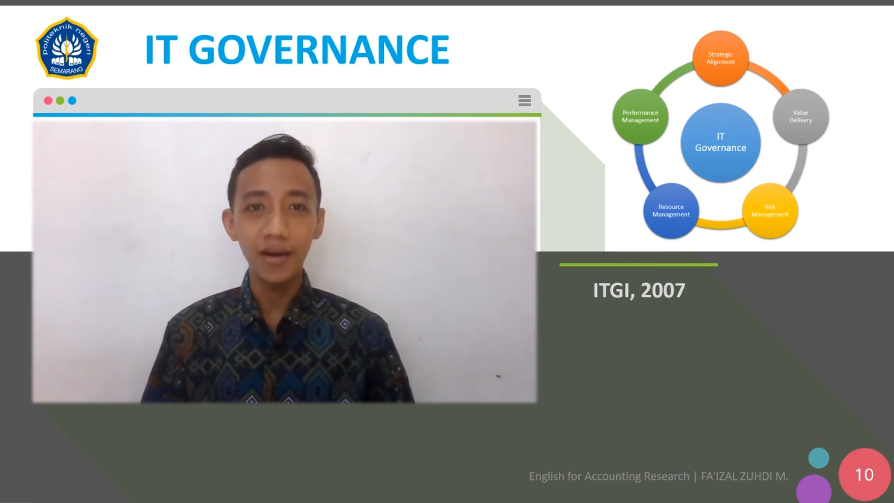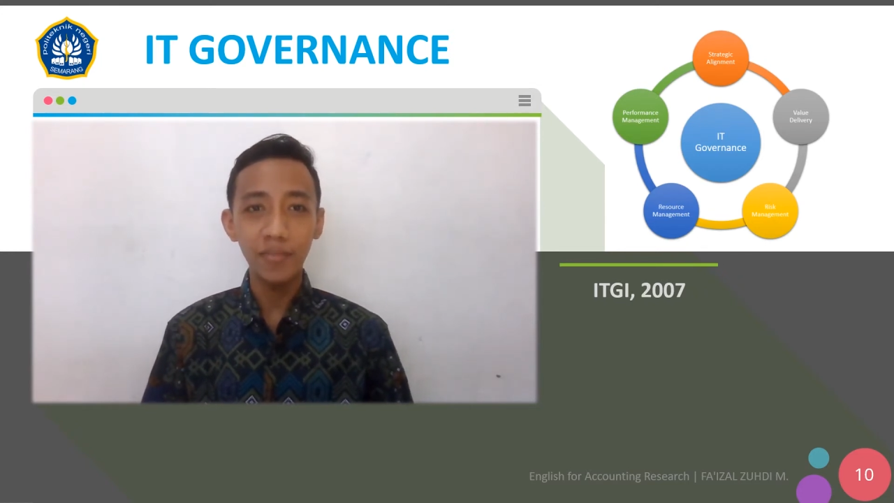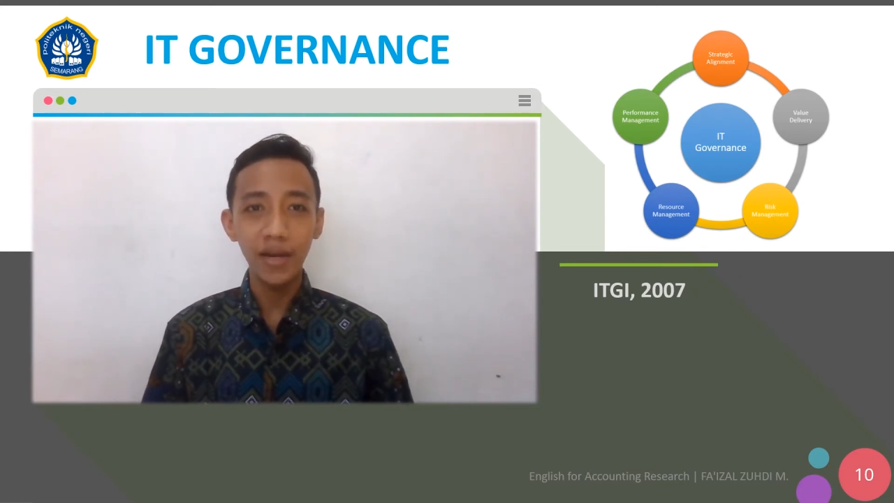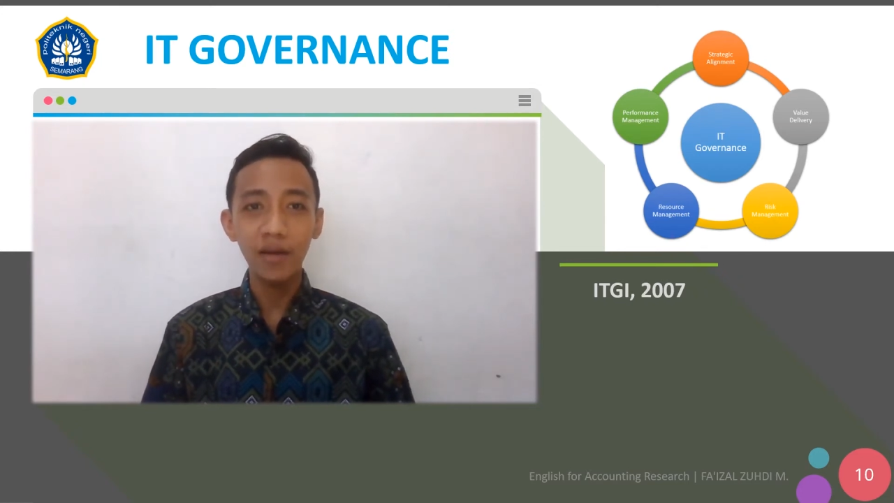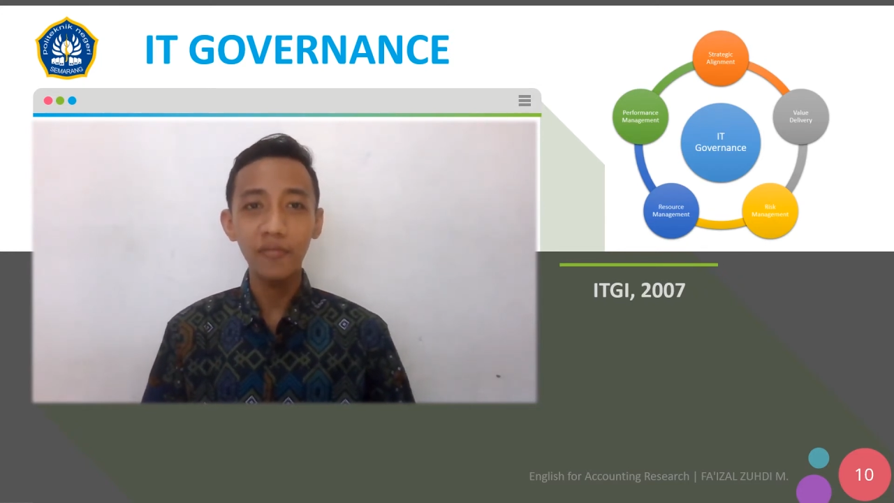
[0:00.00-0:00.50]

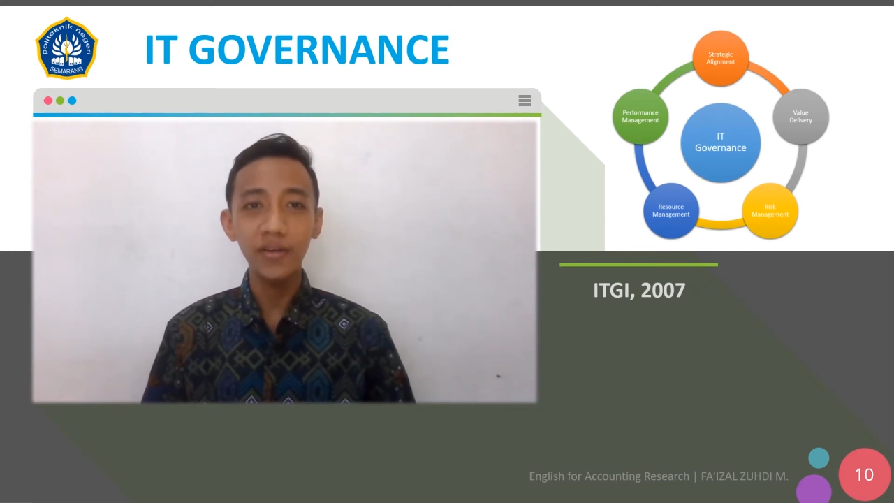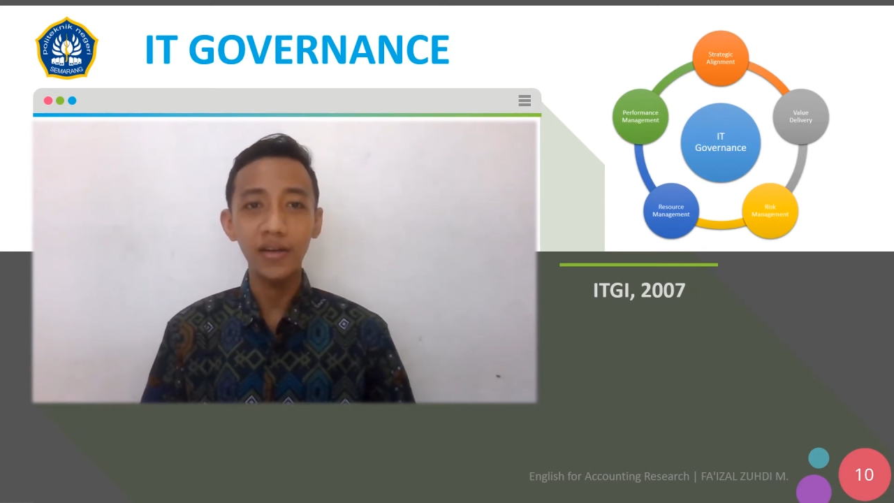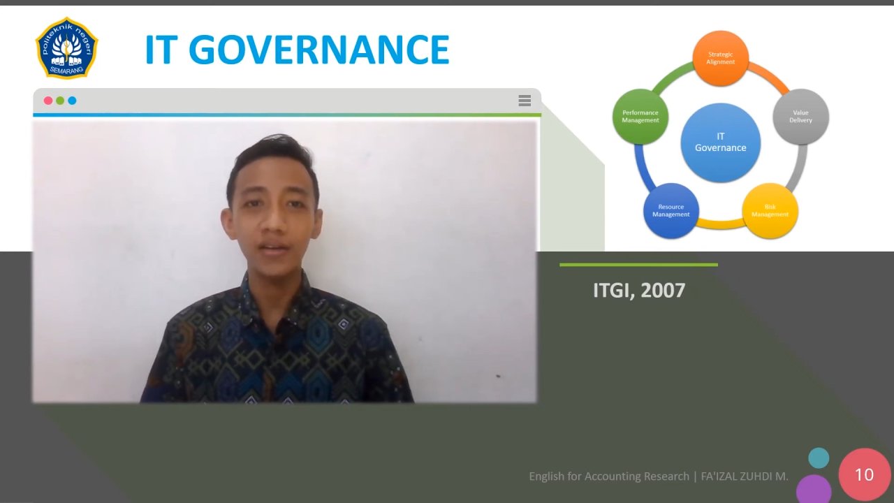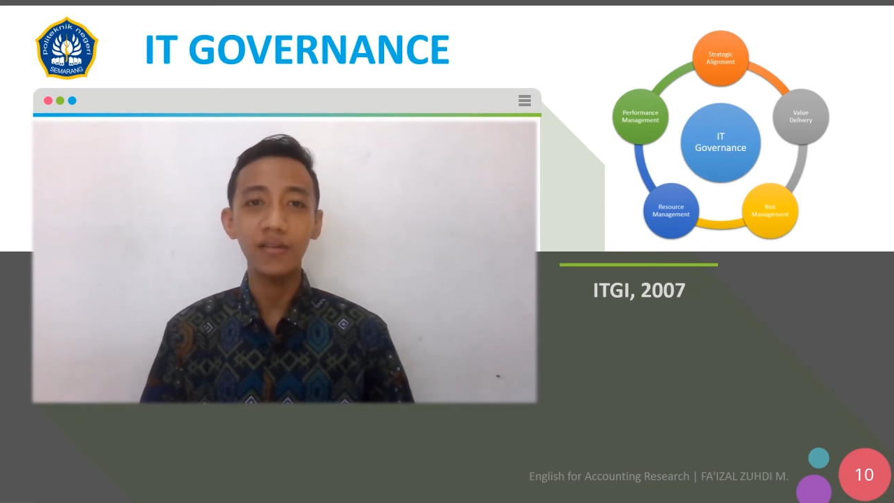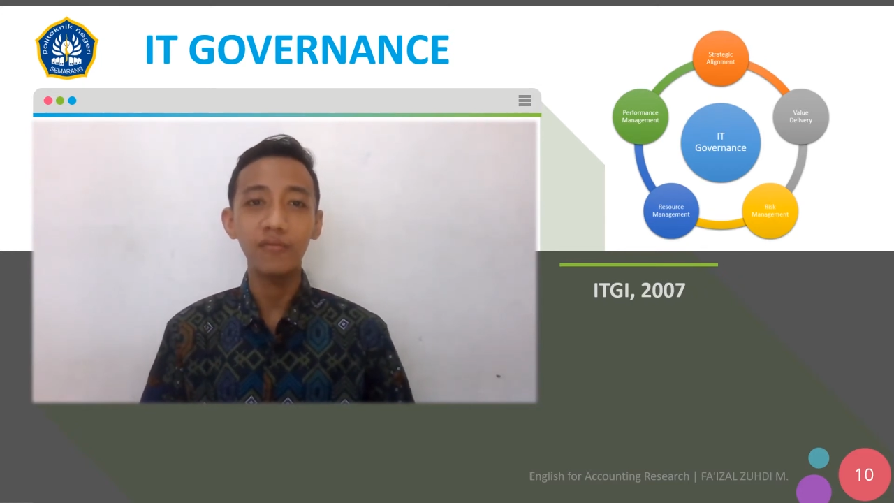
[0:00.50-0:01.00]

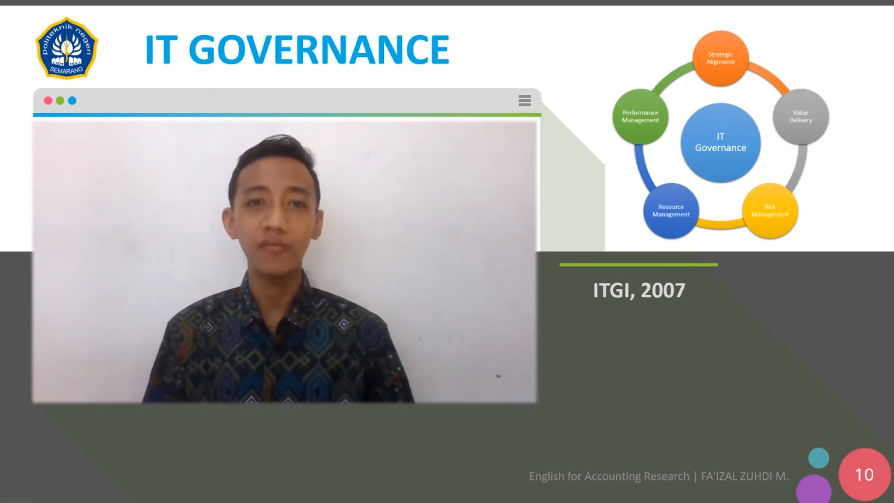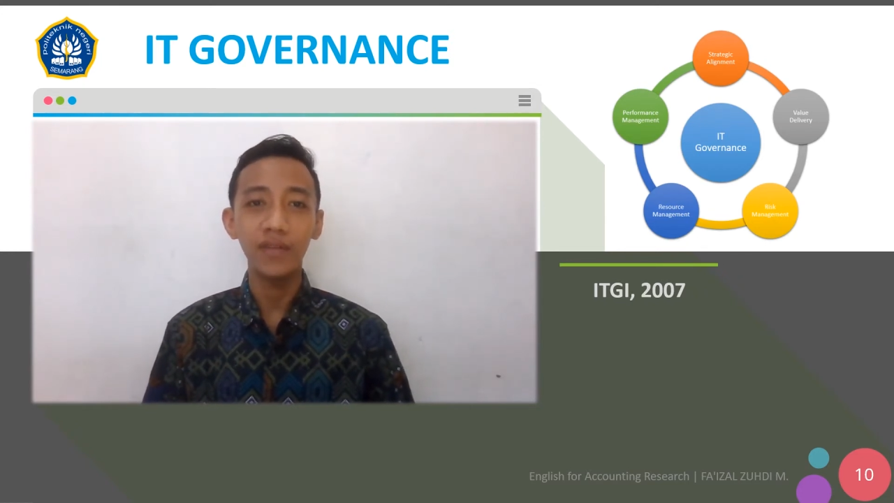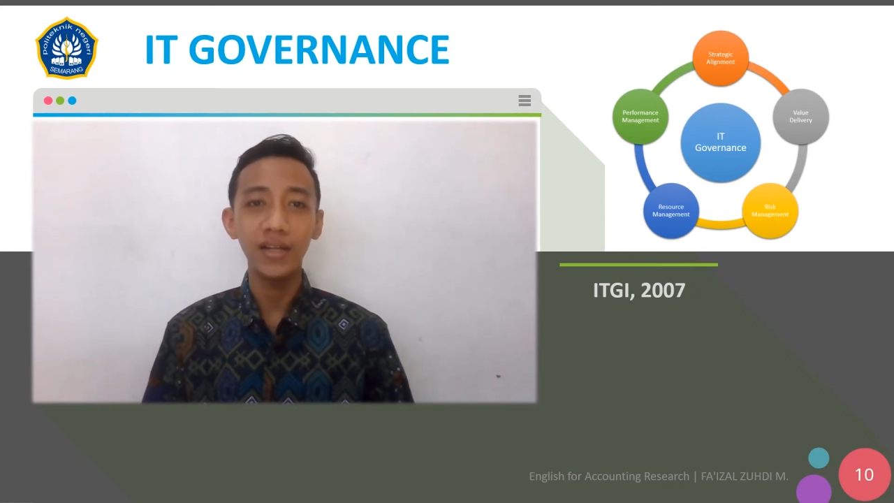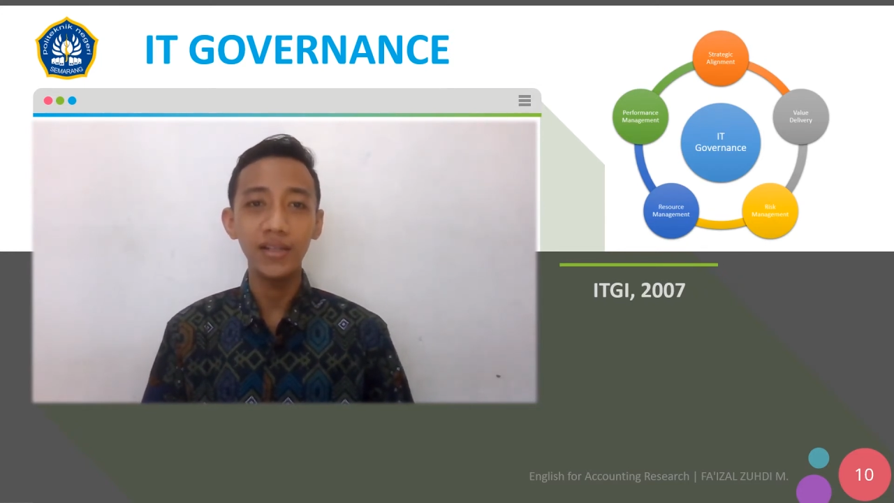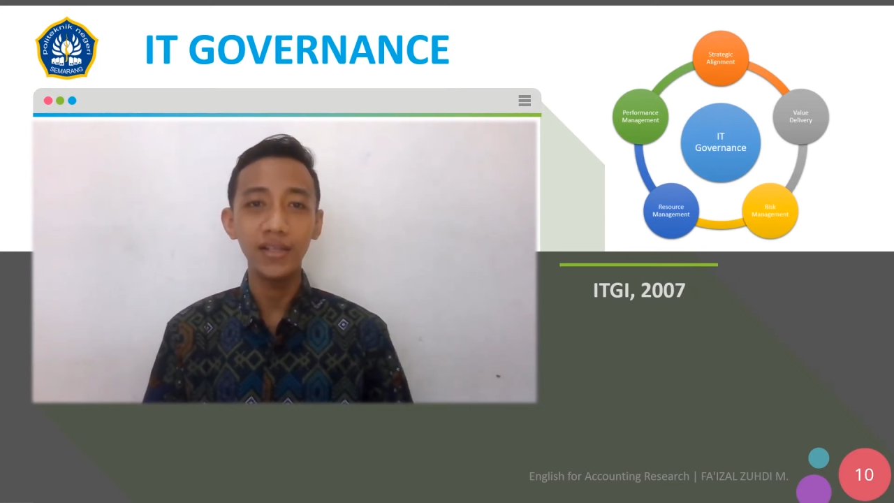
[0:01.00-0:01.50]
behavior
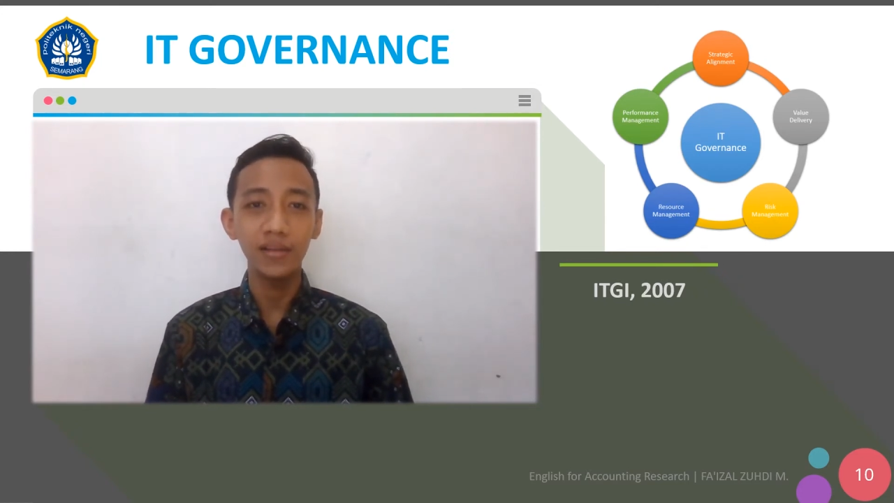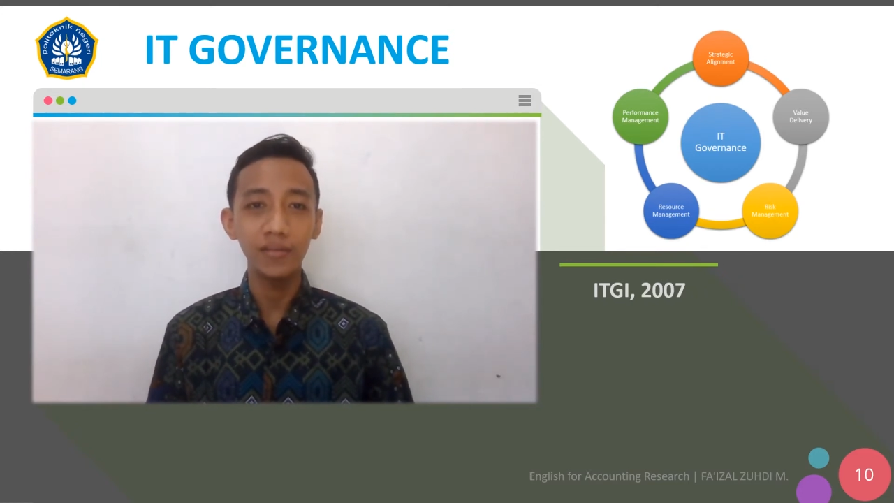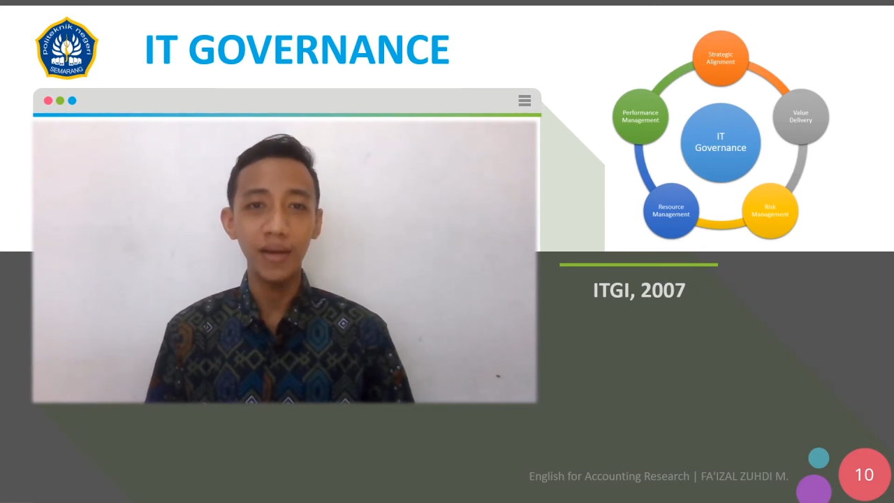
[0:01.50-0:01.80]
wanted